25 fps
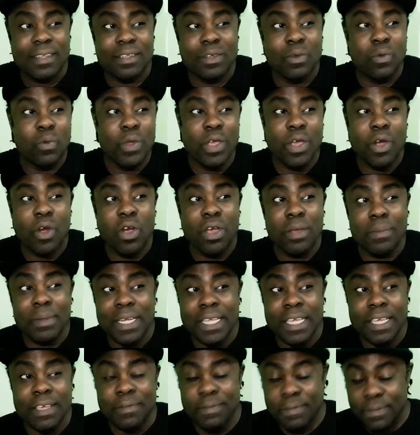the way all him
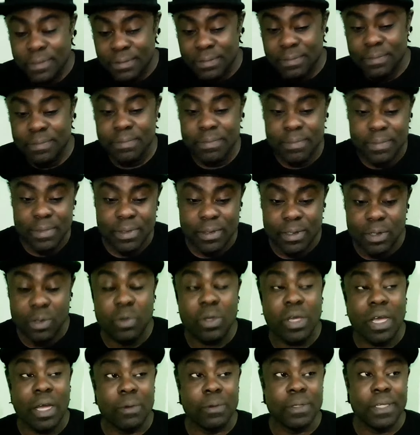leave, he
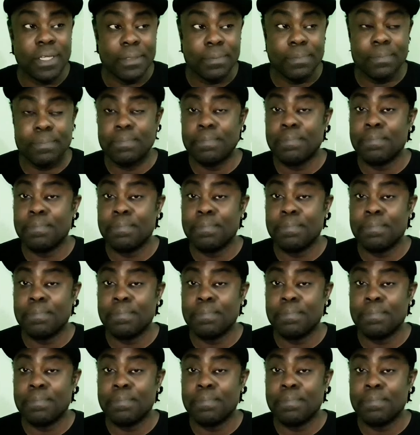look away.